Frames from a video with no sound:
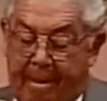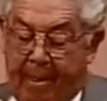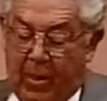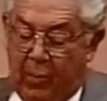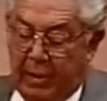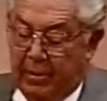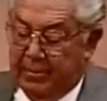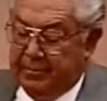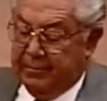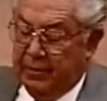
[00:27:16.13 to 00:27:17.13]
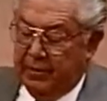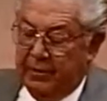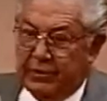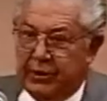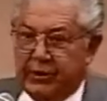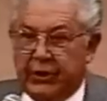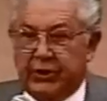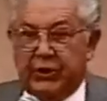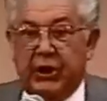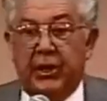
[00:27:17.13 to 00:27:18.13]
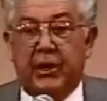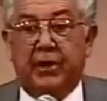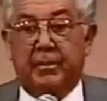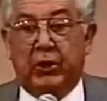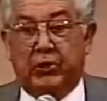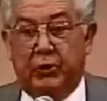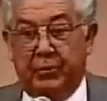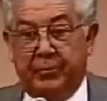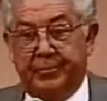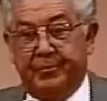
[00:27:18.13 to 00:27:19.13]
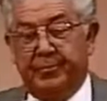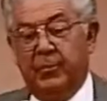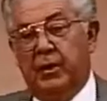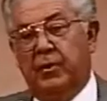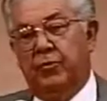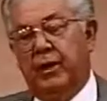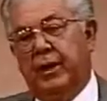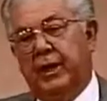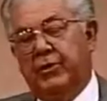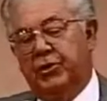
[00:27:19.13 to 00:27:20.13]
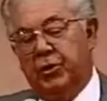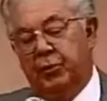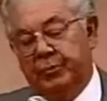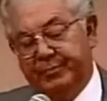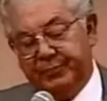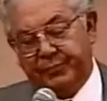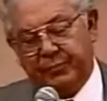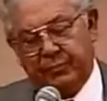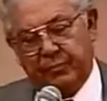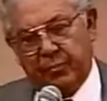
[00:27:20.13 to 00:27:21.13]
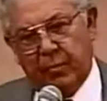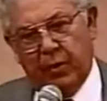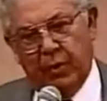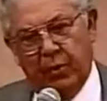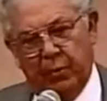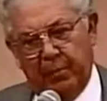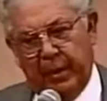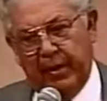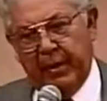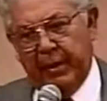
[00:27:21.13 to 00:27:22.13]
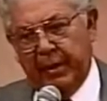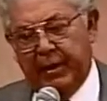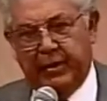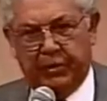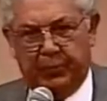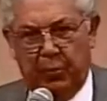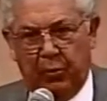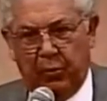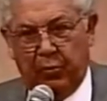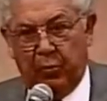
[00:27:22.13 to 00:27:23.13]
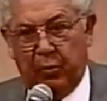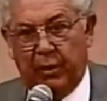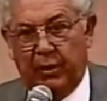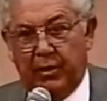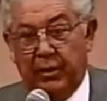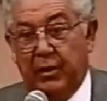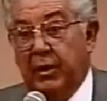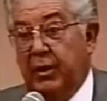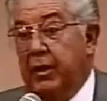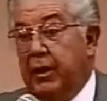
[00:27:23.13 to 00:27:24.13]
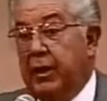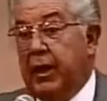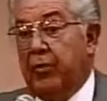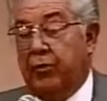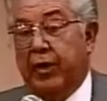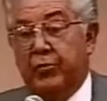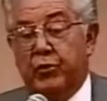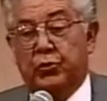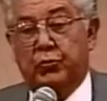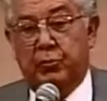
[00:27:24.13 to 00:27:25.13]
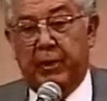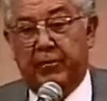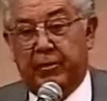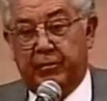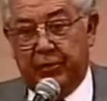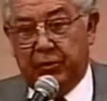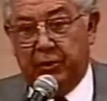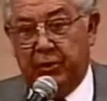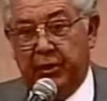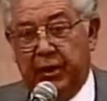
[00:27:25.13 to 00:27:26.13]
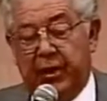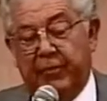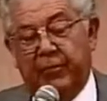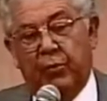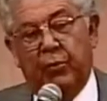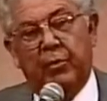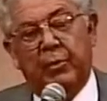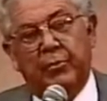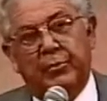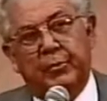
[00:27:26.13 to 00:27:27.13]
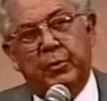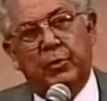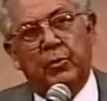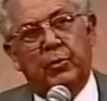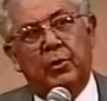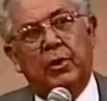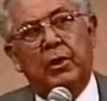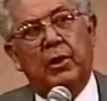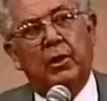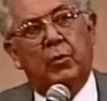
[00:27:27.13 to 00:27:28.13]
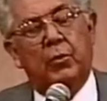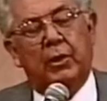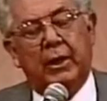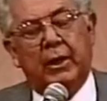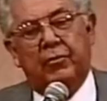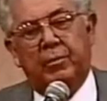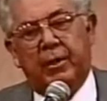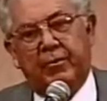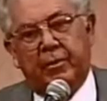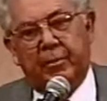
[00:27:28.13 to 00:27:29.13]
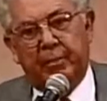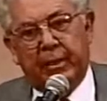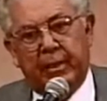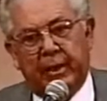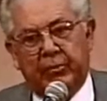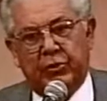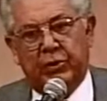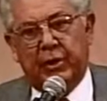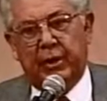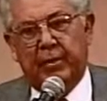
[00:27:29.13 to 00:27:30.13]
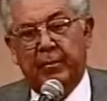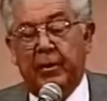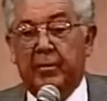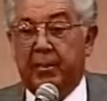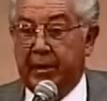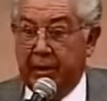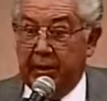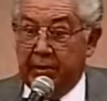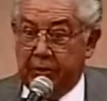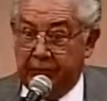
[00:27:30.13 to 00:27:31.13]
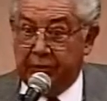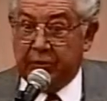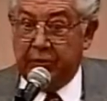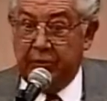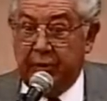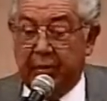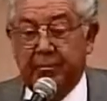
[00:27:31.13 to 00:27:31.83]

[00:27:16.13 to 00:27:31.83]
well, this is a study commission and really has no, no bearing at this point on what our revenues will be for the fiscal year 94 because we will will not even be completed without study by the end of this fiscal year.